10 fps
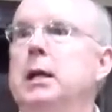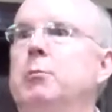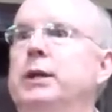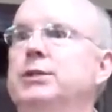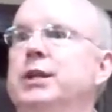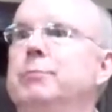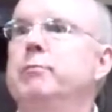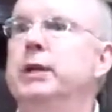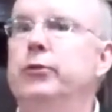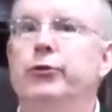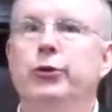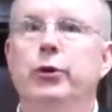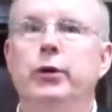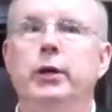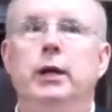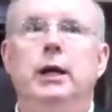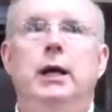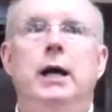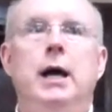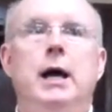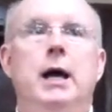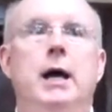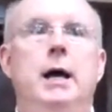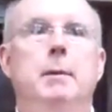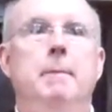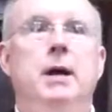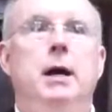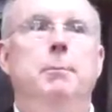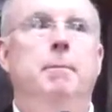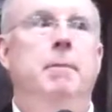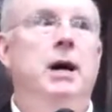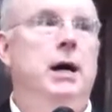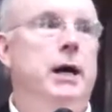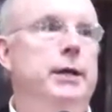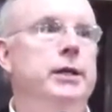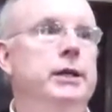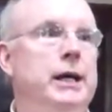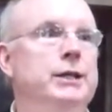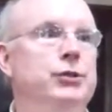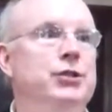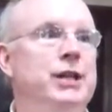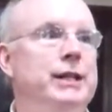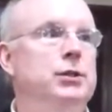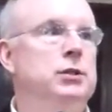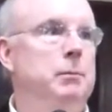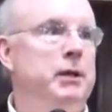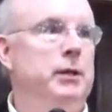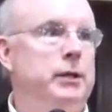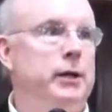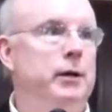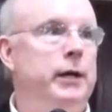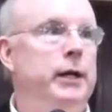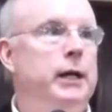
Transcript: but it's administered by the United States military.